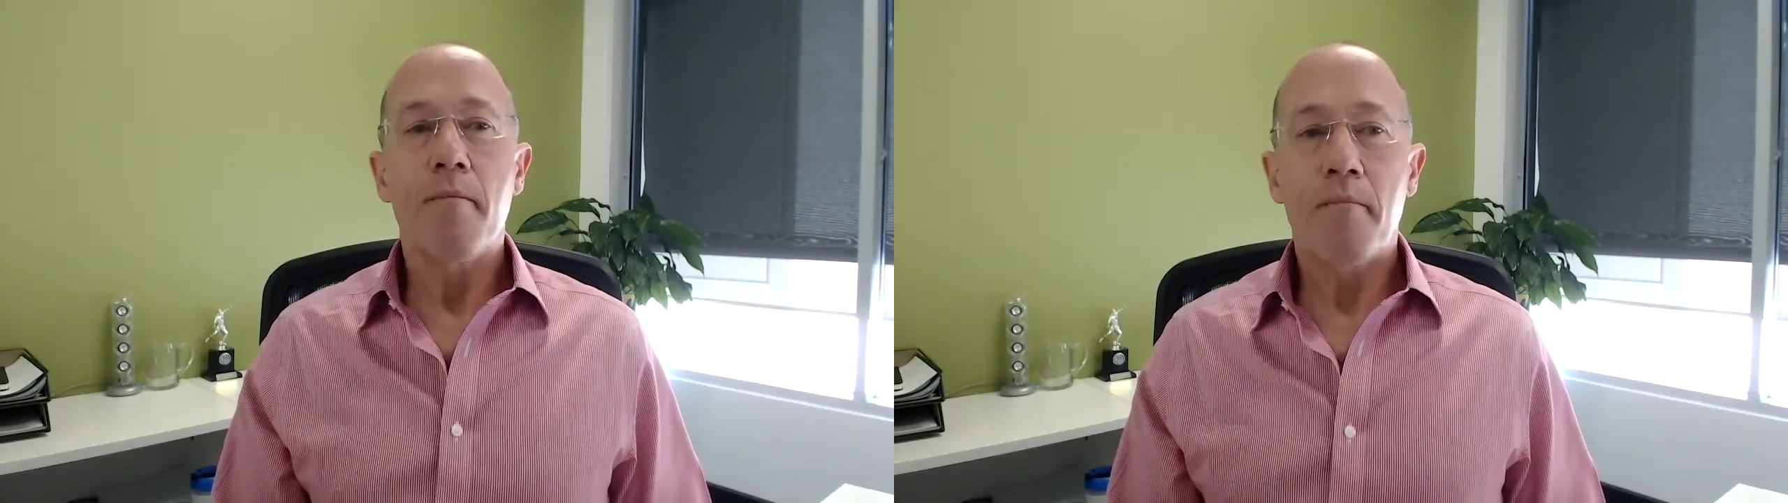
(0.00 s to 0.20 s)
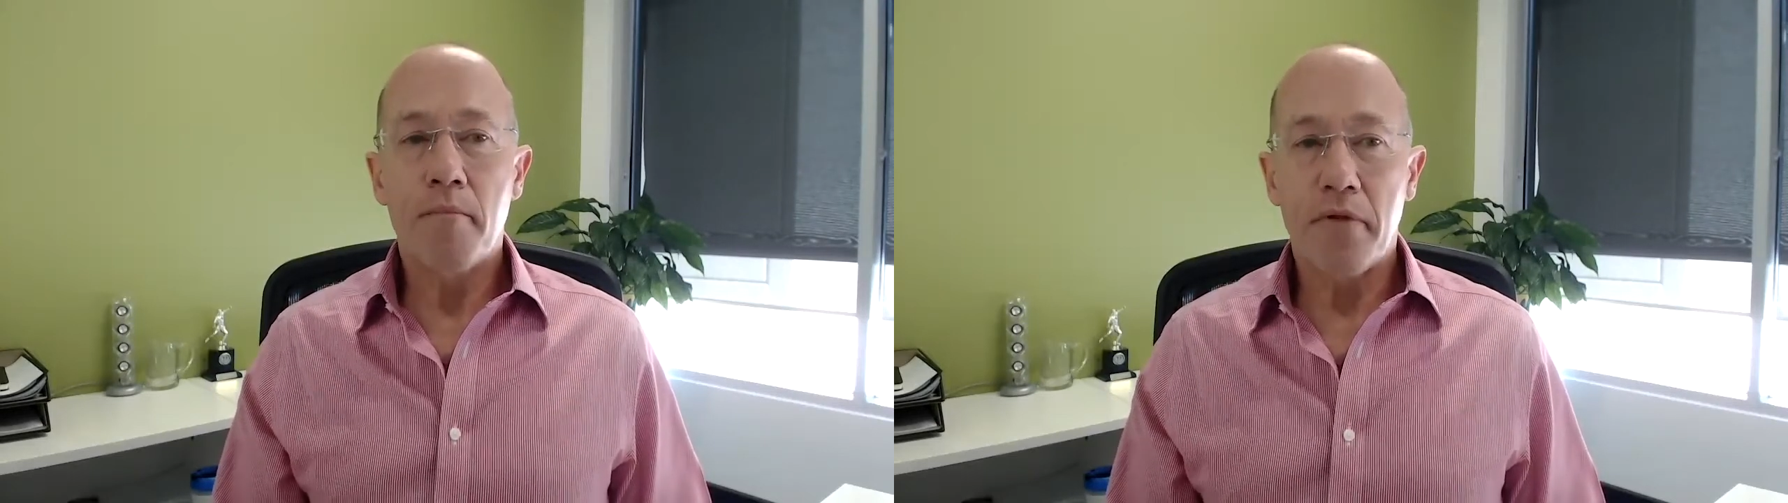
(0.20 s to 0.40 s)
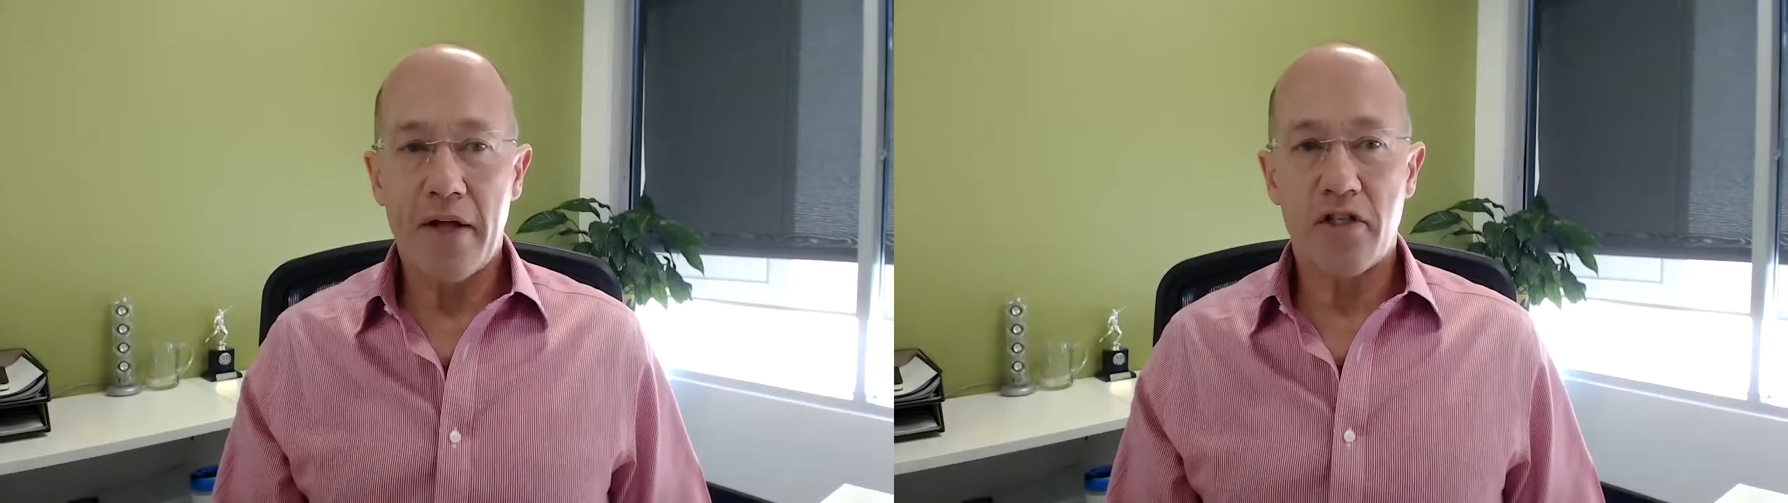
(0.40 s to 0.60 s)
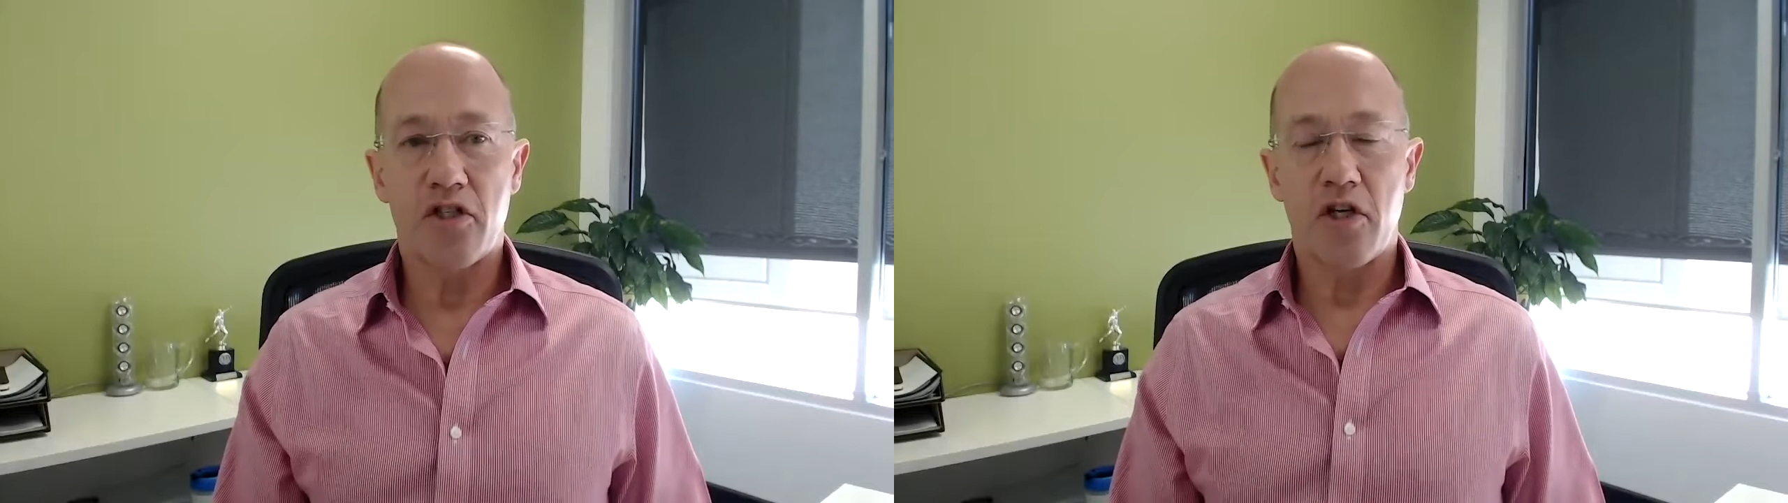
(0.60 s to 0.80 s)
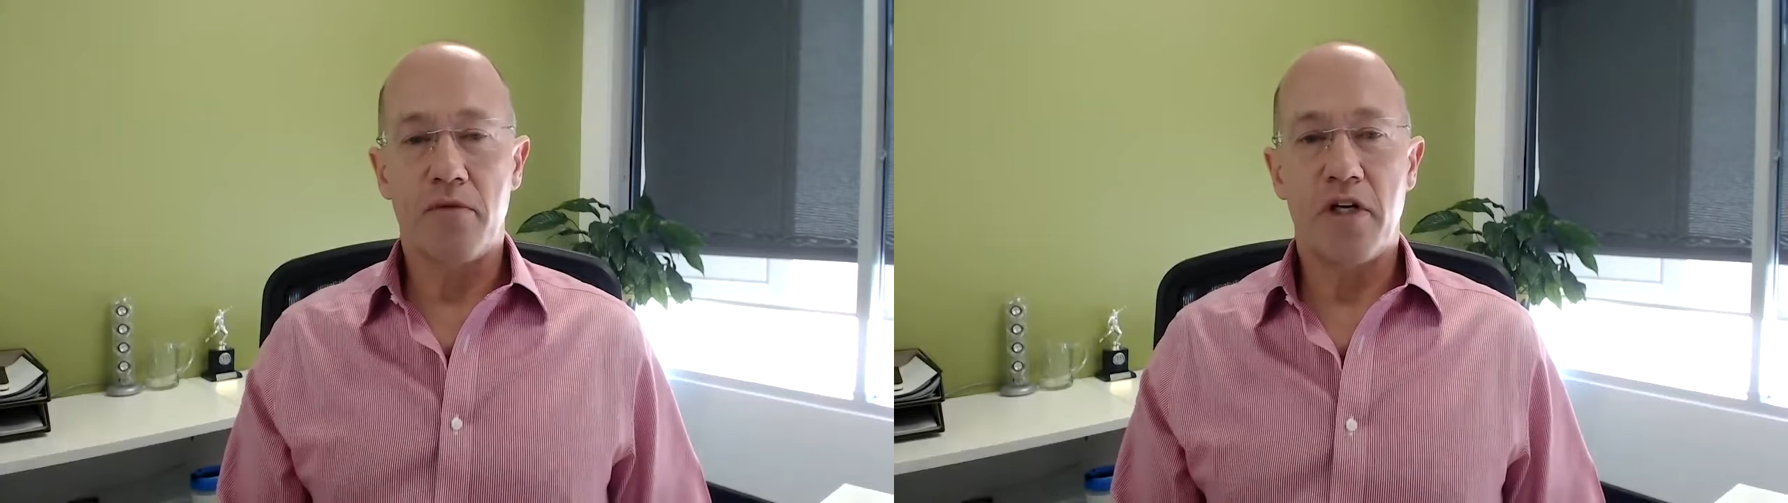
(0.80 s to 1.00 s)
But that's a
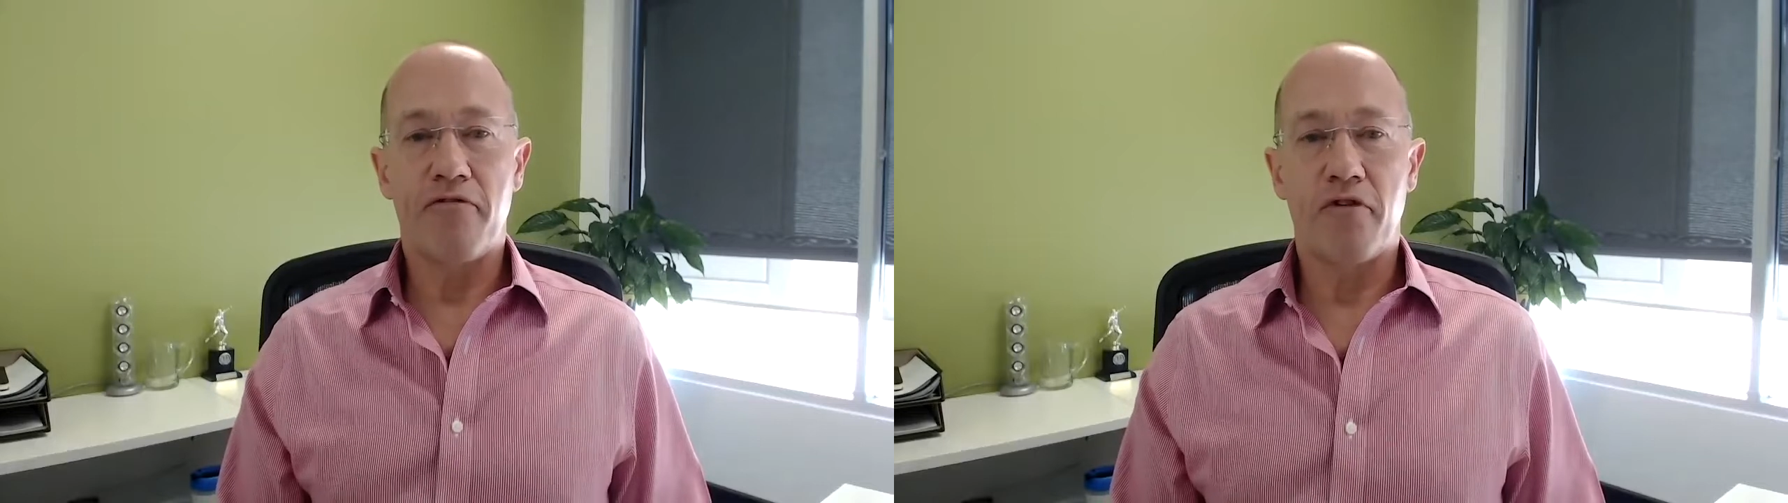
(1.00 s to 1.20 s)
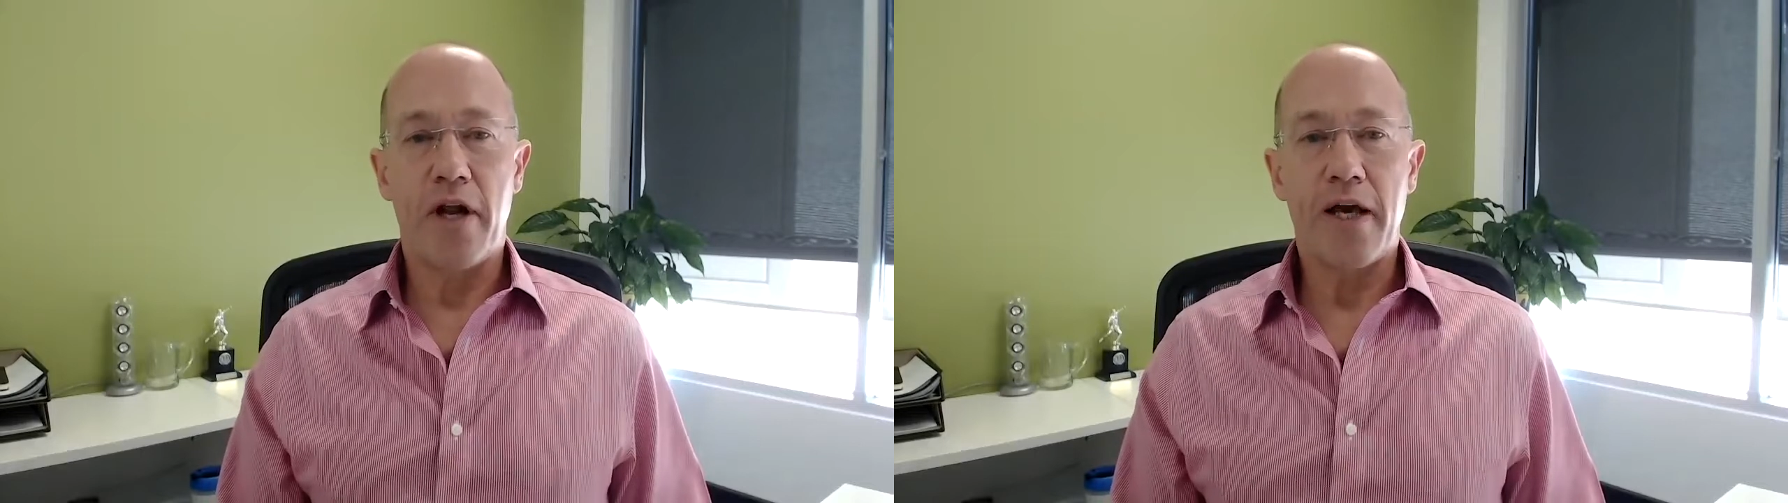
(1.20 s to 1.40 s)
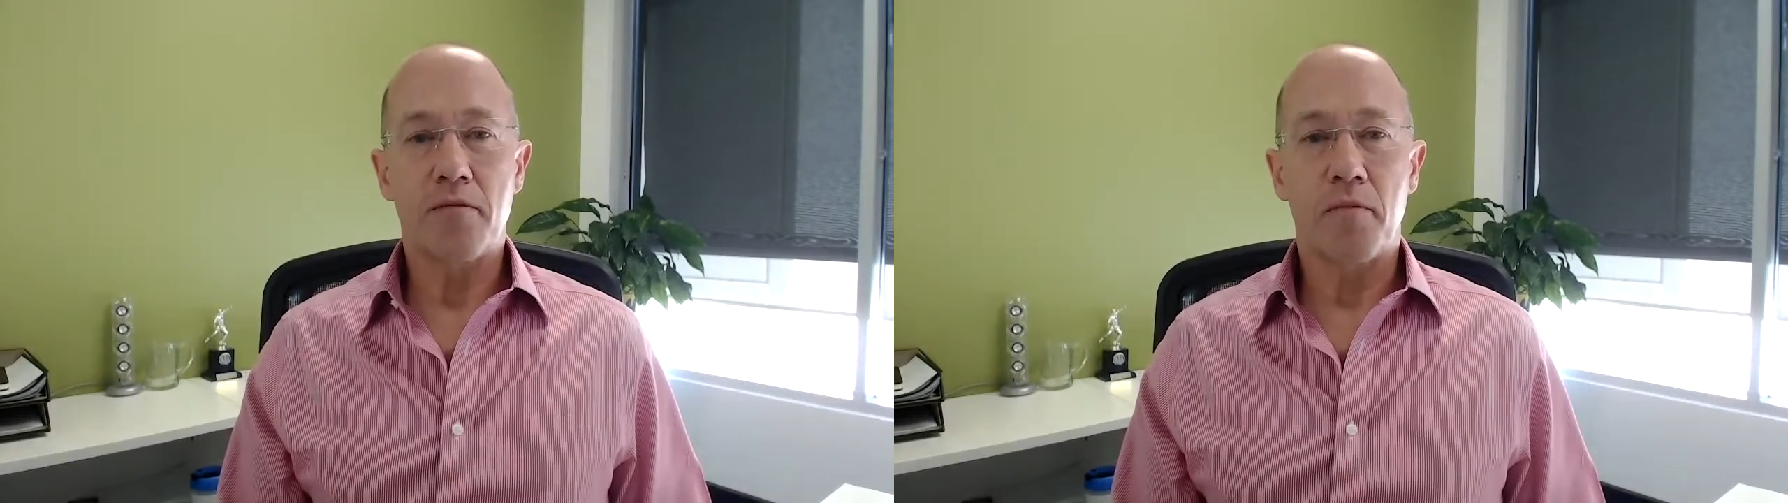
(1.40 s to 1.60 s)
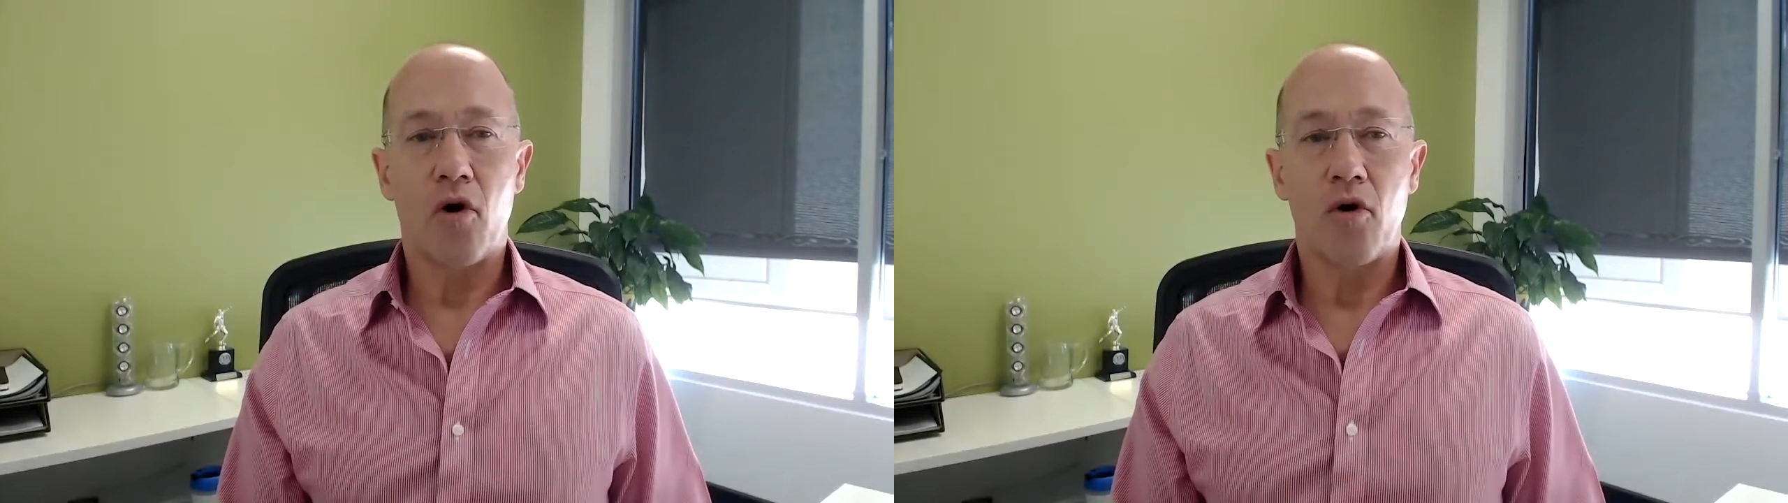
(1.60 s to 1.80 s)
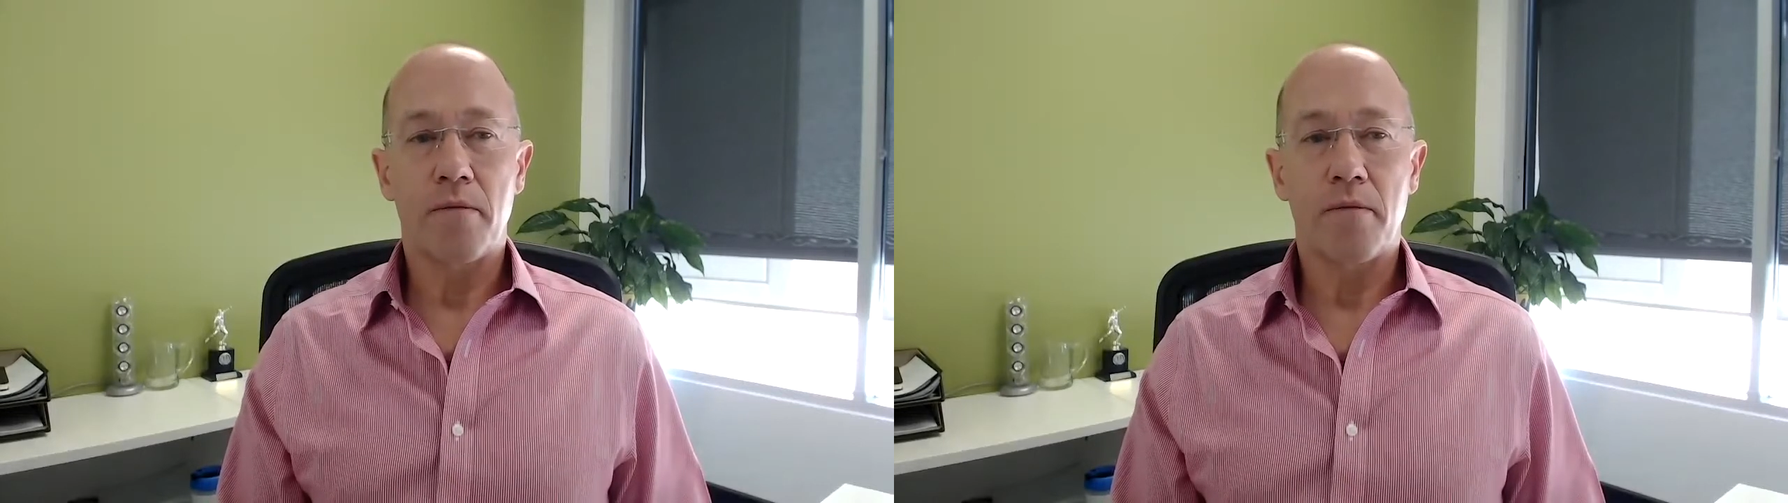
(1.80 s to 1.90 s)
subject for the next blog.